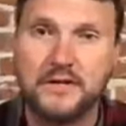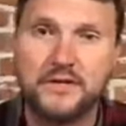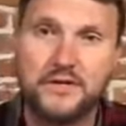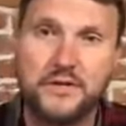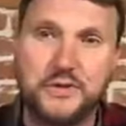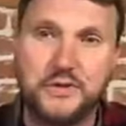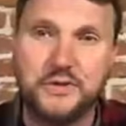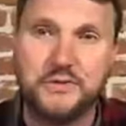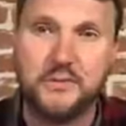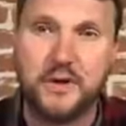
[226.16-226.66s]

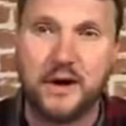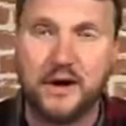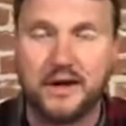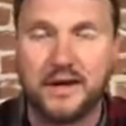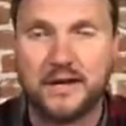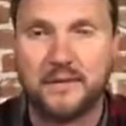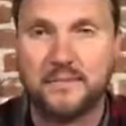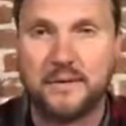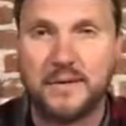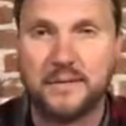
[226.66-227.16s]
two new
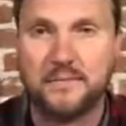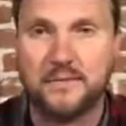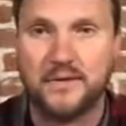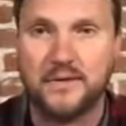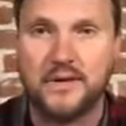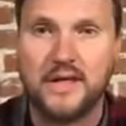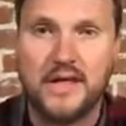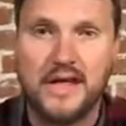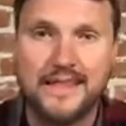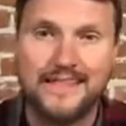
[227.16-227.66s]
marketing
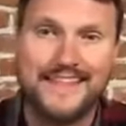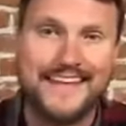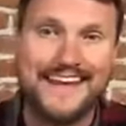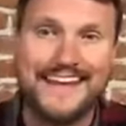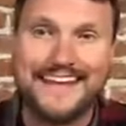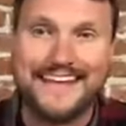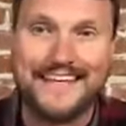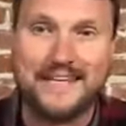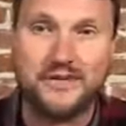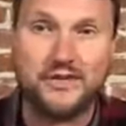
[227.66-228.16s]
people, they
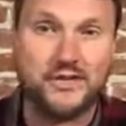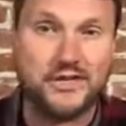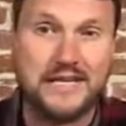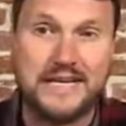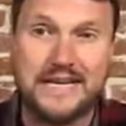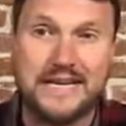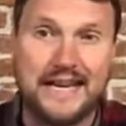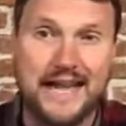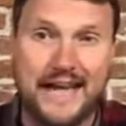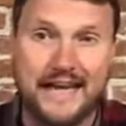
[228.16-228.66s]
each
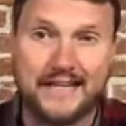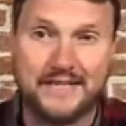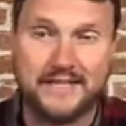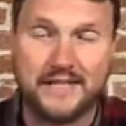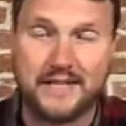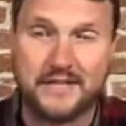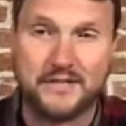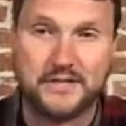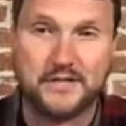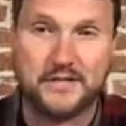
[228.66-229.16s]
need
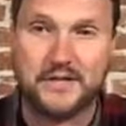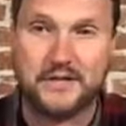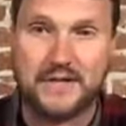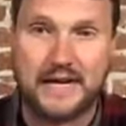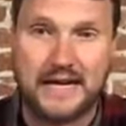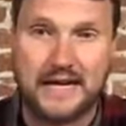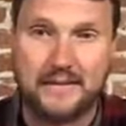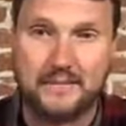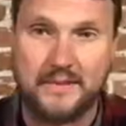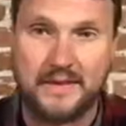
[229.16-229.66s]
access to your
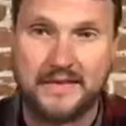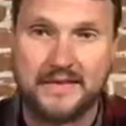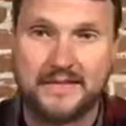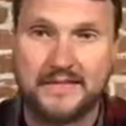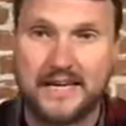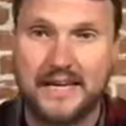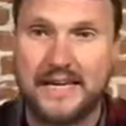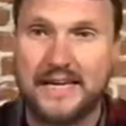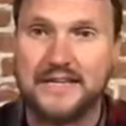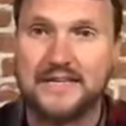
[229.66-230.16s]
database.
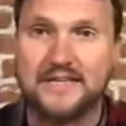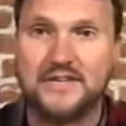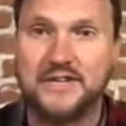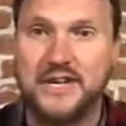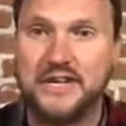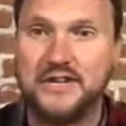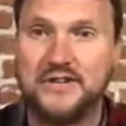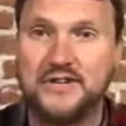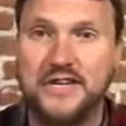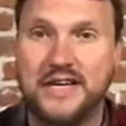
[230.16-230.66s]
They each,
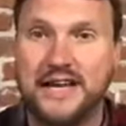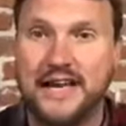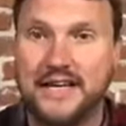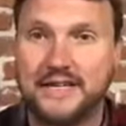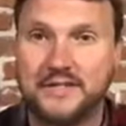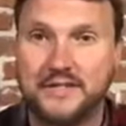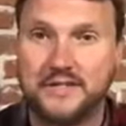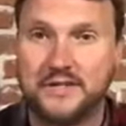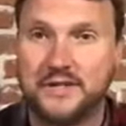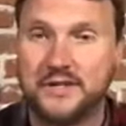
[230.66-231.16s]
each need
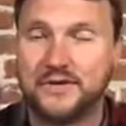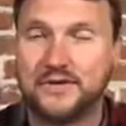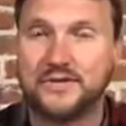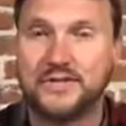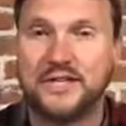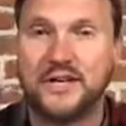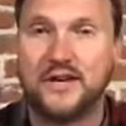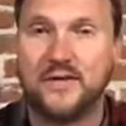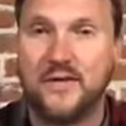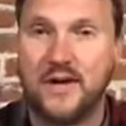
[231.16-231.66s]
access to your
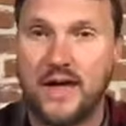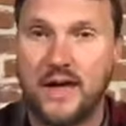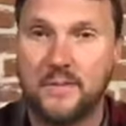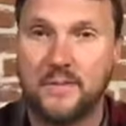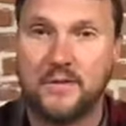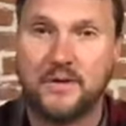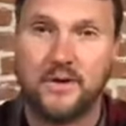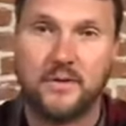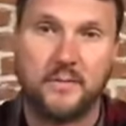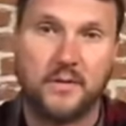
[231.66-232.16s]

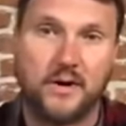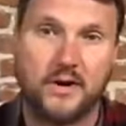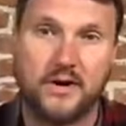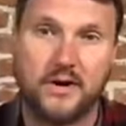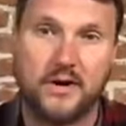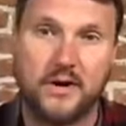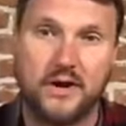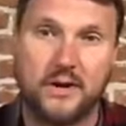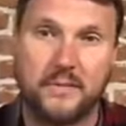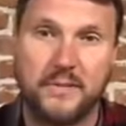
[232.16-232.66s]
CRM or your
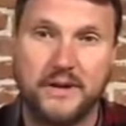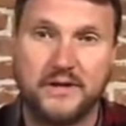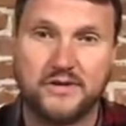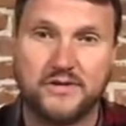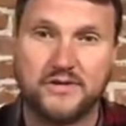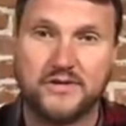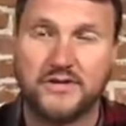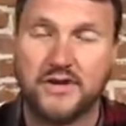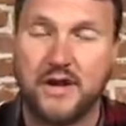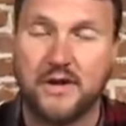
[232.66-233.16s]
marketing
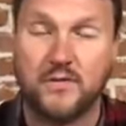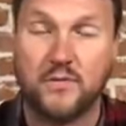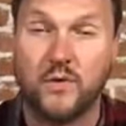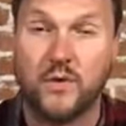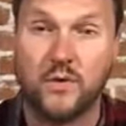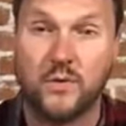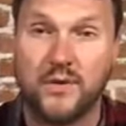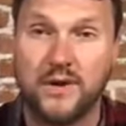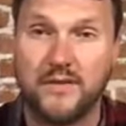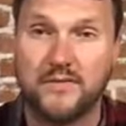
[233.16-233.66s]
automation
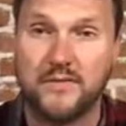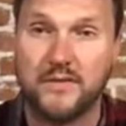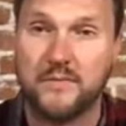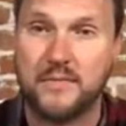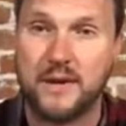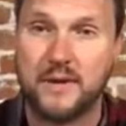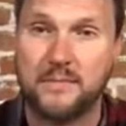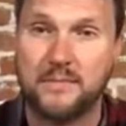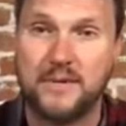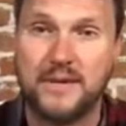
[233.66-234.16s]
software, whatever it
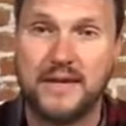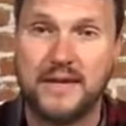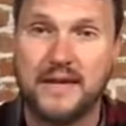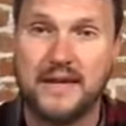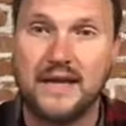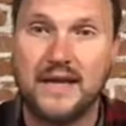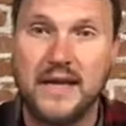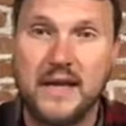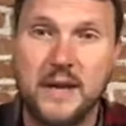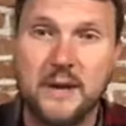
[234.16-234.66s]
might
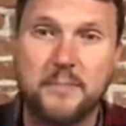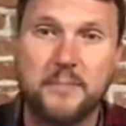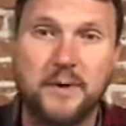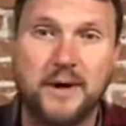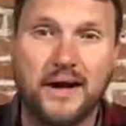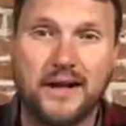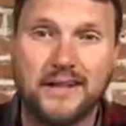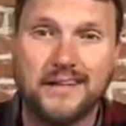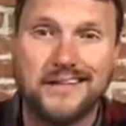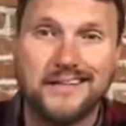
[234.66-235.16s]
be,
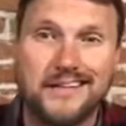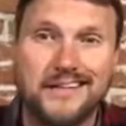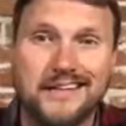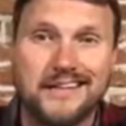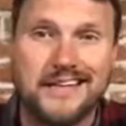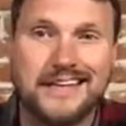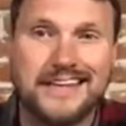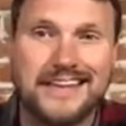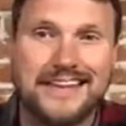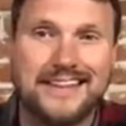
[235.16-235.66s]
but
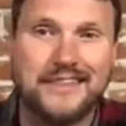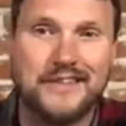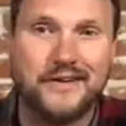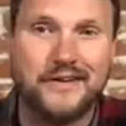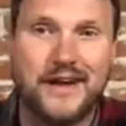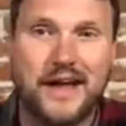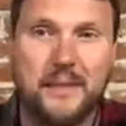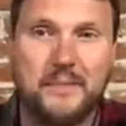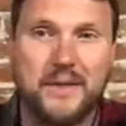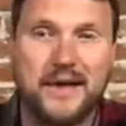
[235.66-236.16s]

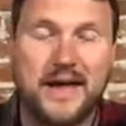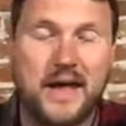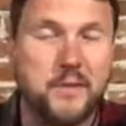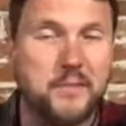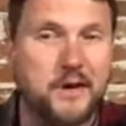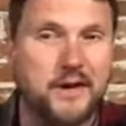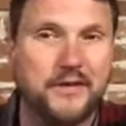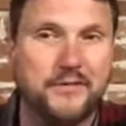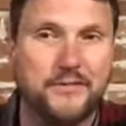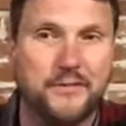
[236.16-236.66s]
they're not making
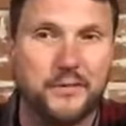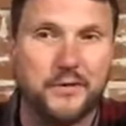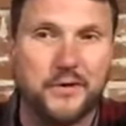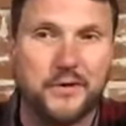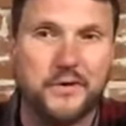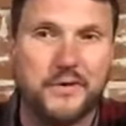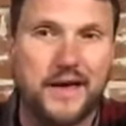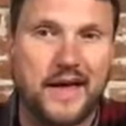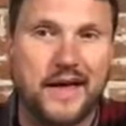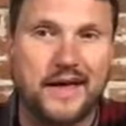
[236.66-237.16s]
money for
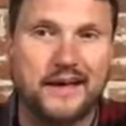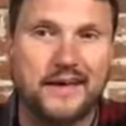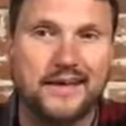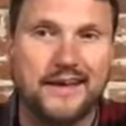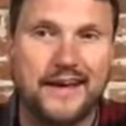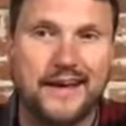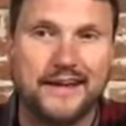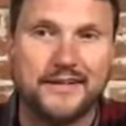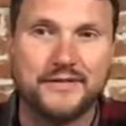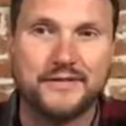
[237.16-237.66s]
you yet.
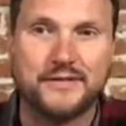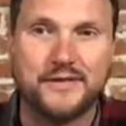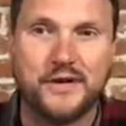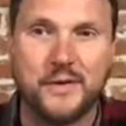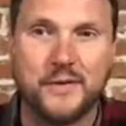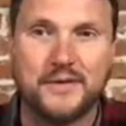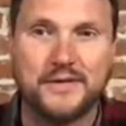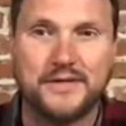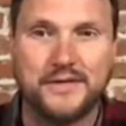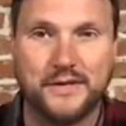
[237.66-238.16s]
And
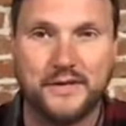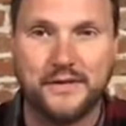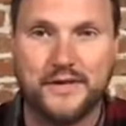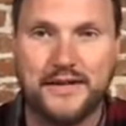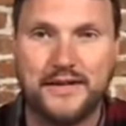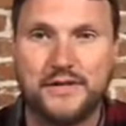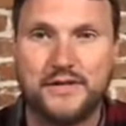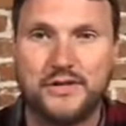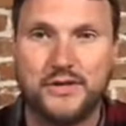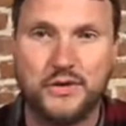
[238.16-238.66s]
so until
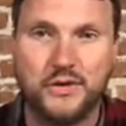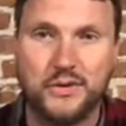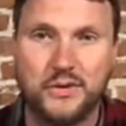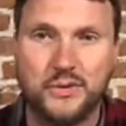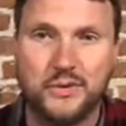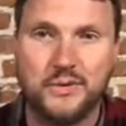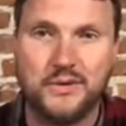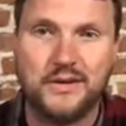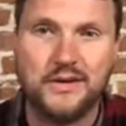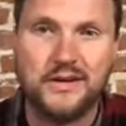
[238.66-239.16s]
they
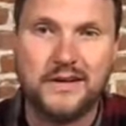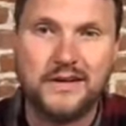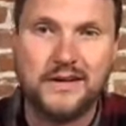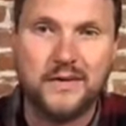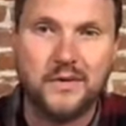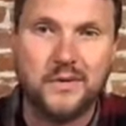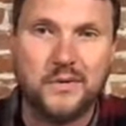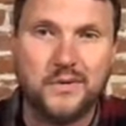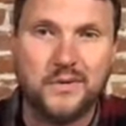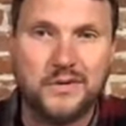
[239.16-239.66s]
do,
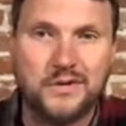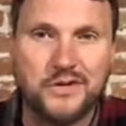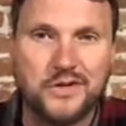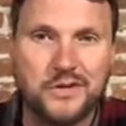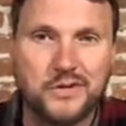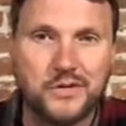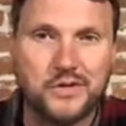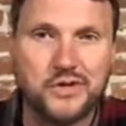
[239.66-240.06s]
you